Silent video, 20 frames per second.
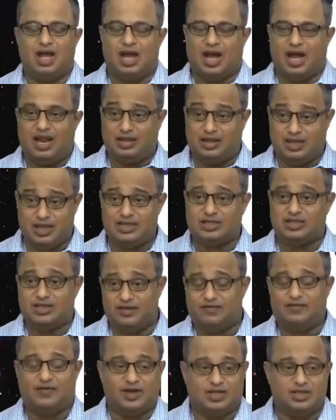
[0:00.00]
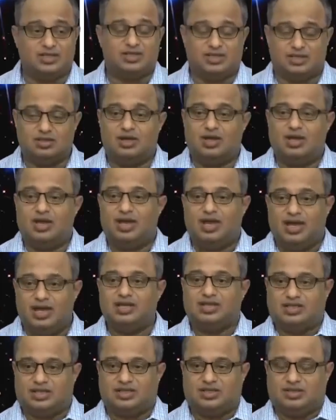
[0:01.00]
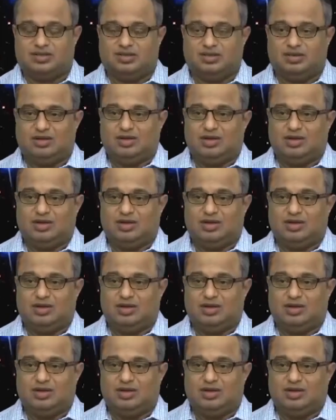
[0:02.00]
and this difference is